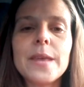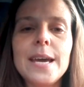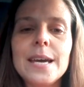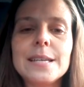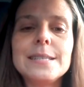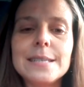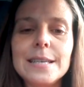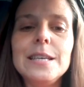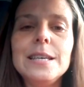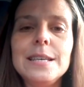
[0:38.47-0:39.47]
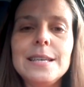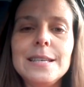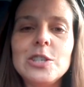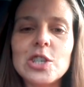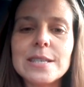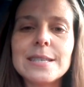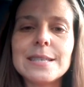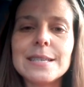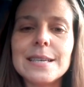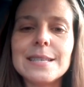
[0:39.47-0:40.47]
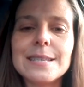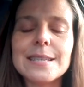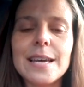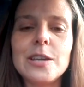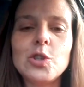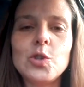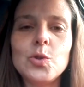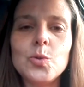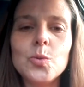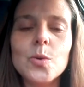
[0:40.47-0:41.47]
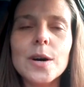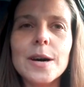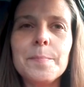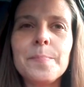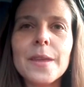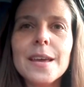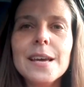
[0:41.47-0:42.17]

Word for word: and uh, he, he just uh, decided to um,